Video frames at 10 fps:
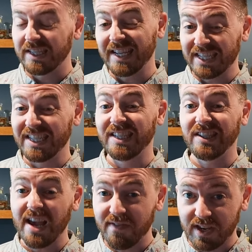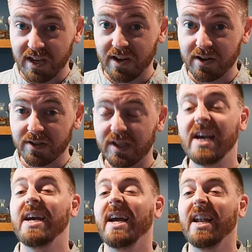is actually 7 years
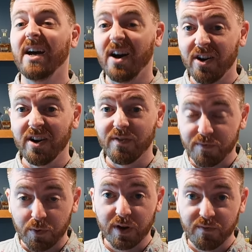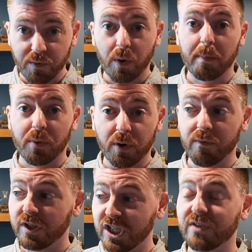and 144
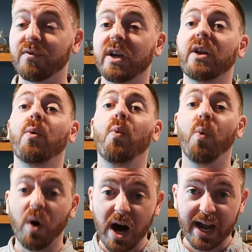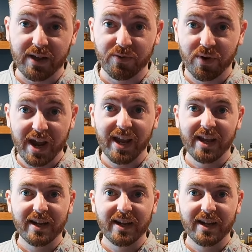proof, which is friggin' wild, right?